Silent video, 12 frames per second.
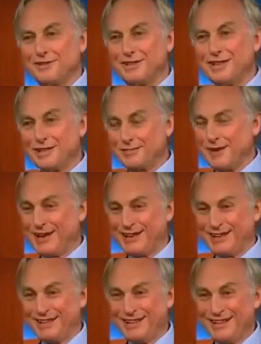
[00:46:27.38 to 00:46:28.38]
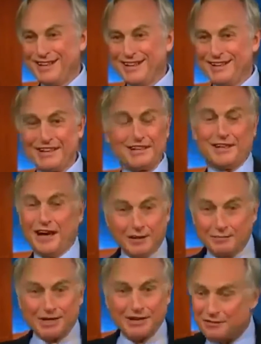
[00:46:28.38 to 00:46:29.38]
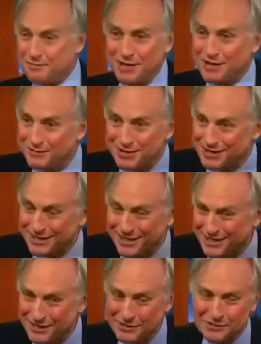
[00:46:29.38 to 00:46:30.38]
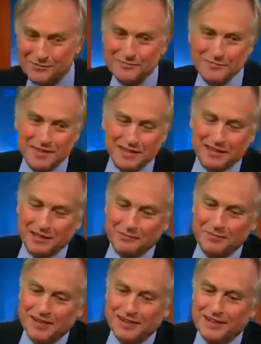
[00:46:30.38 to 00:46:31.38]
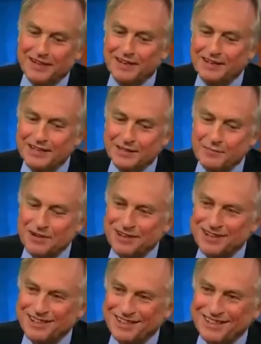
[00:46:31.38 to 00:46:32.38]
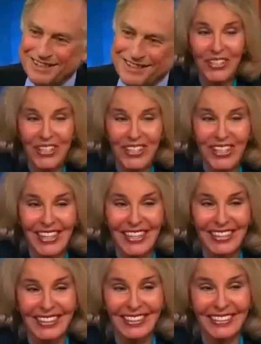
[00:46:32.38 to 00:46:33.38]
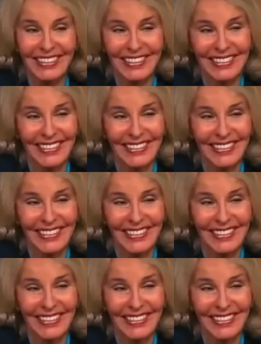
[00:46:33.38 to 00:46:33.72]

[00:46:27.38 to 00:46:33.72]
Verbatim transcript: C-SPAN, they said, "I must have a penguin tie too." Um, Your wife could get rich. Yes. that's right. Yeah.